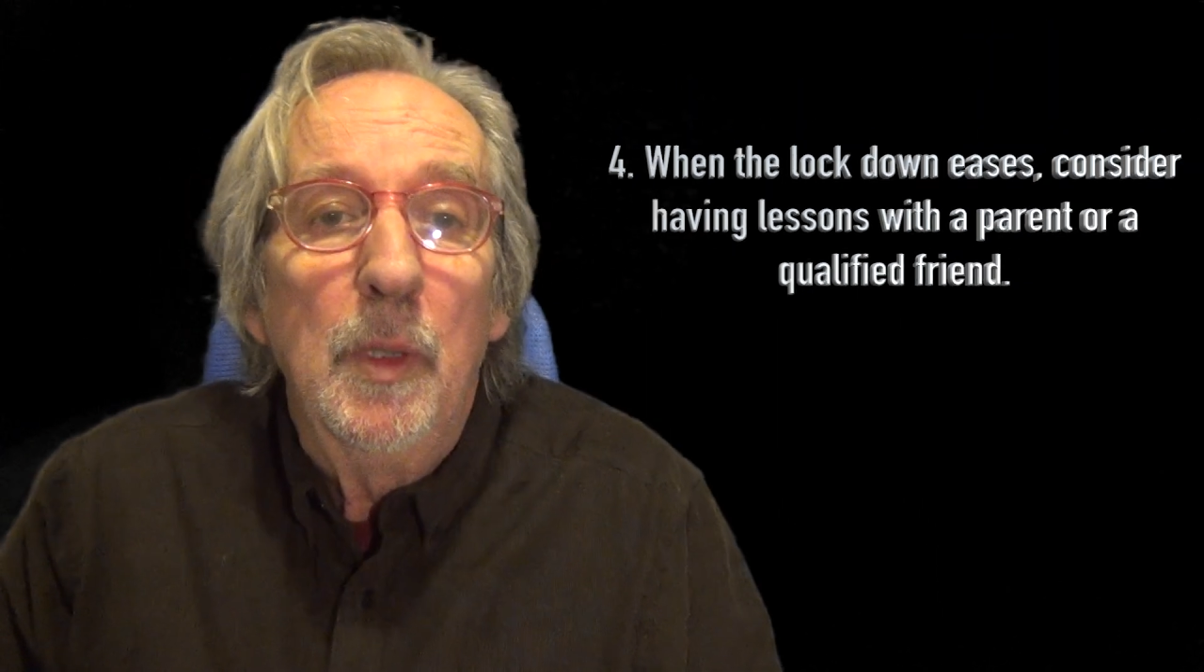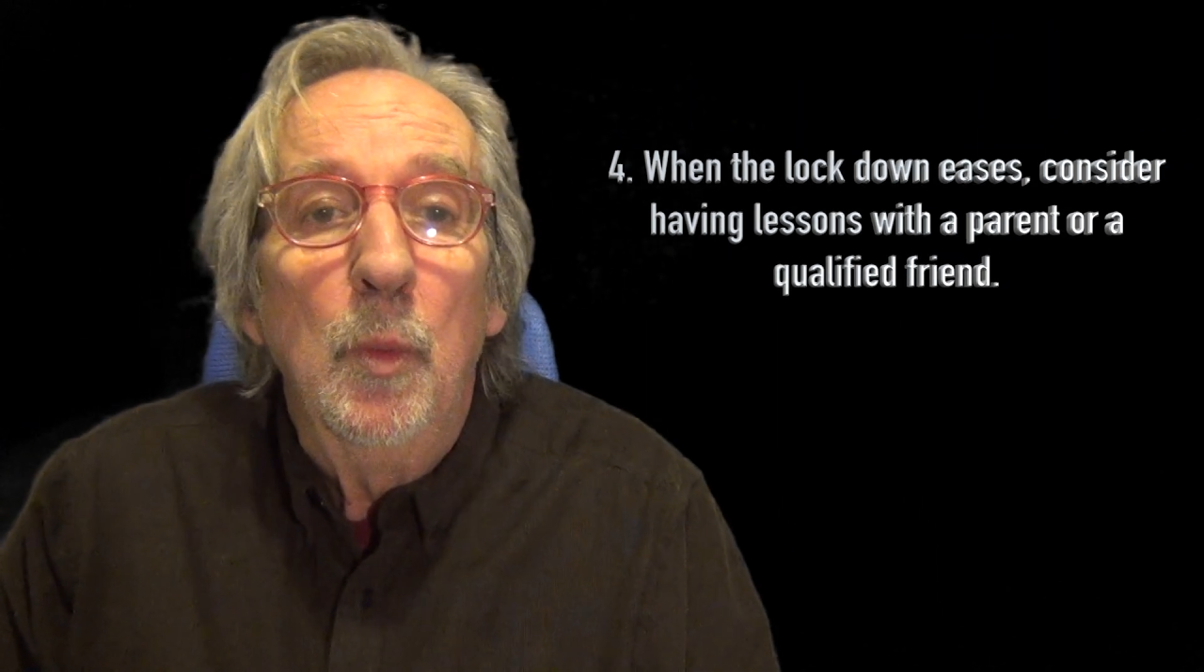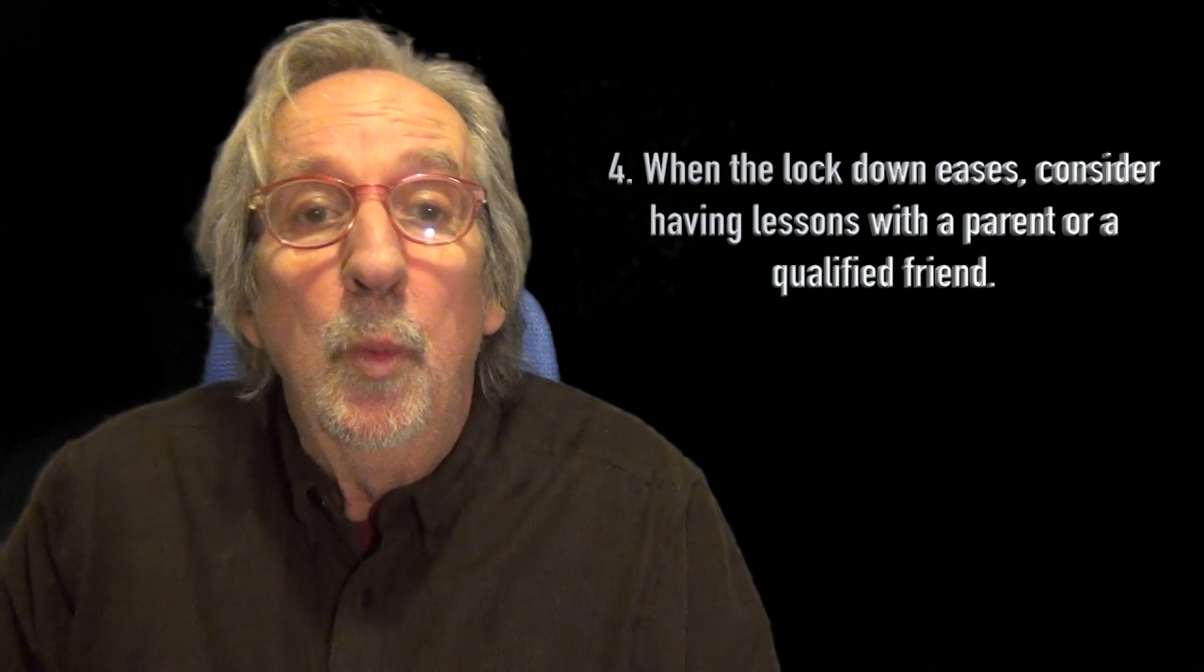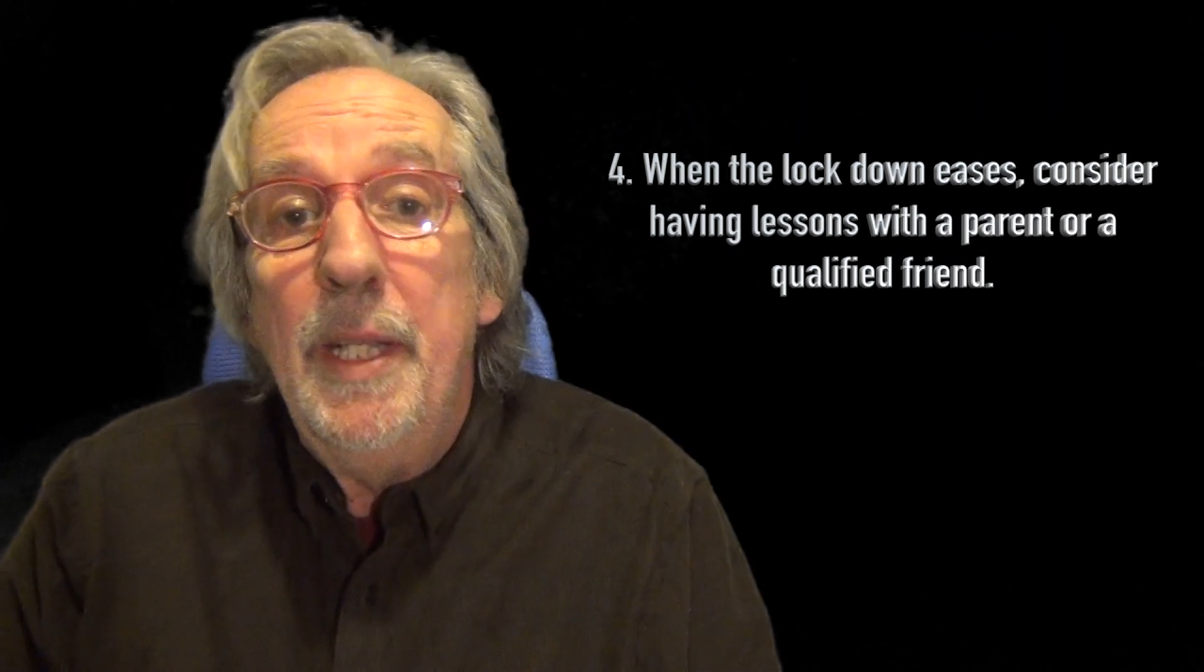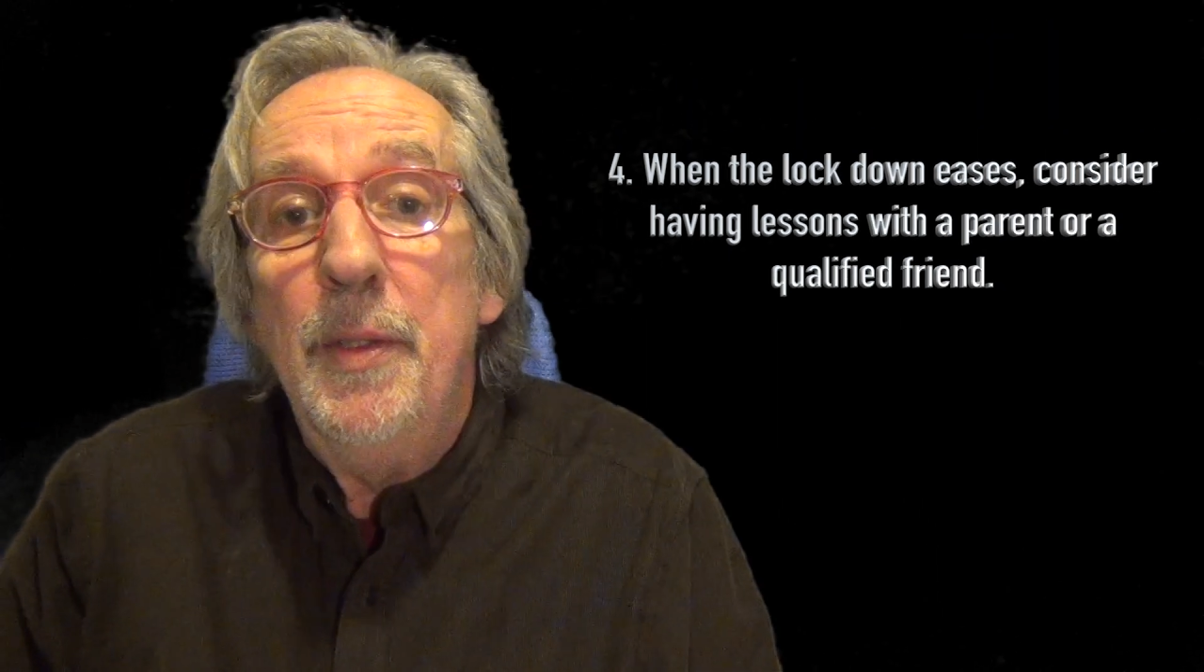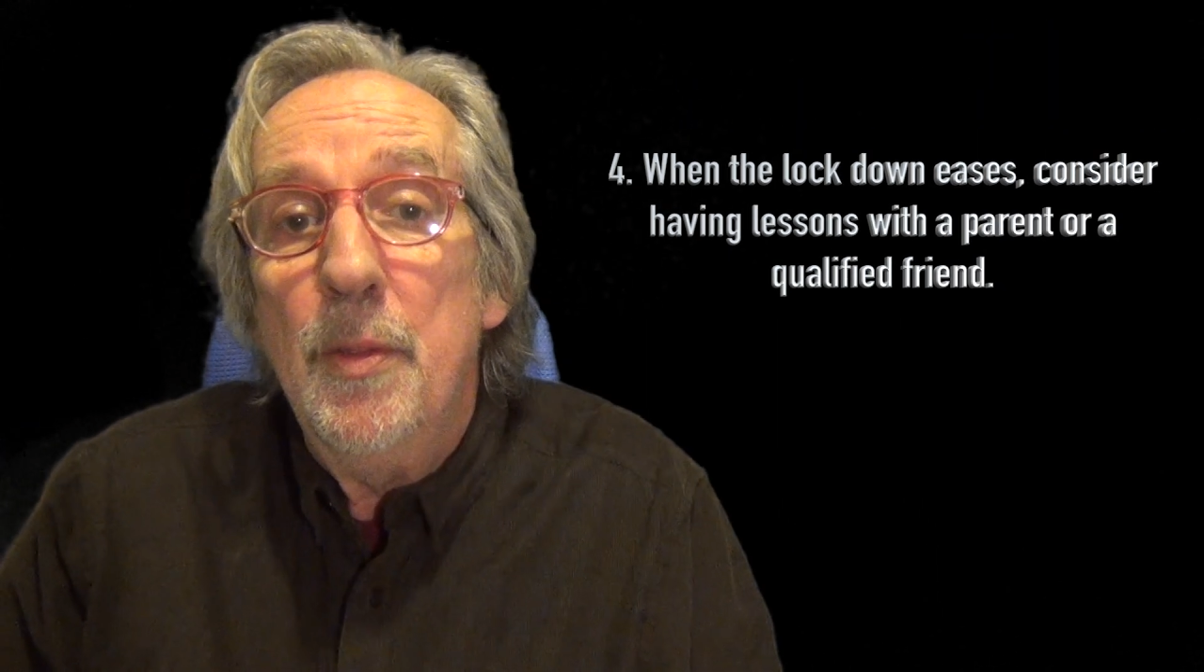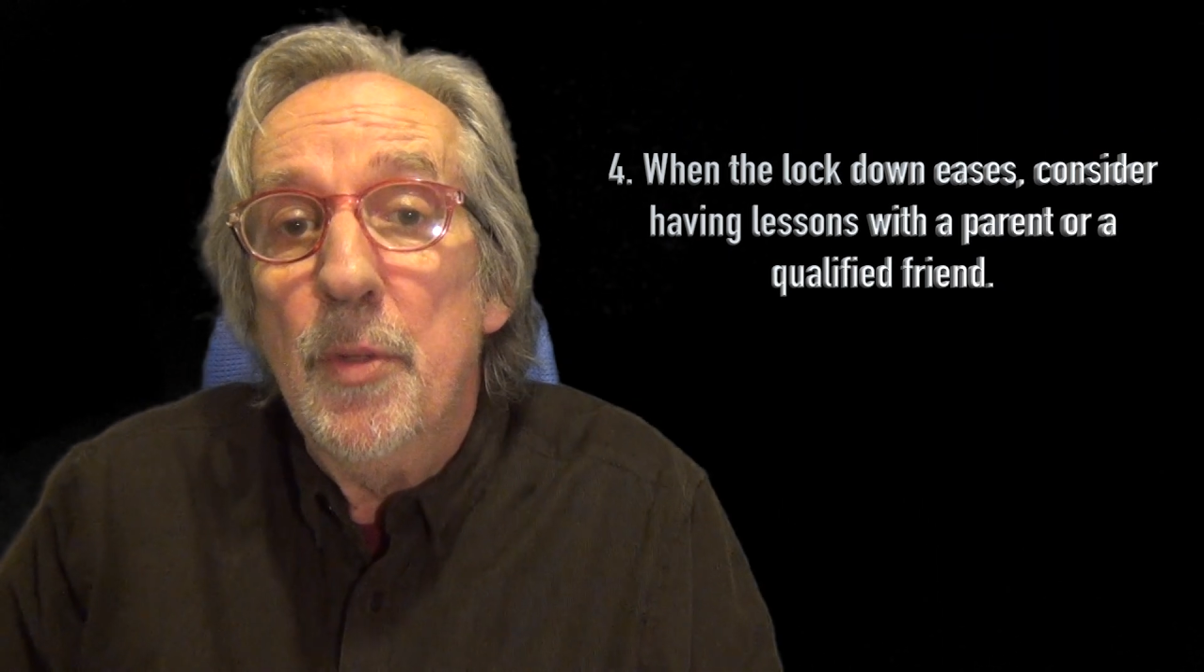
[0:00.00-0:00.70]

When the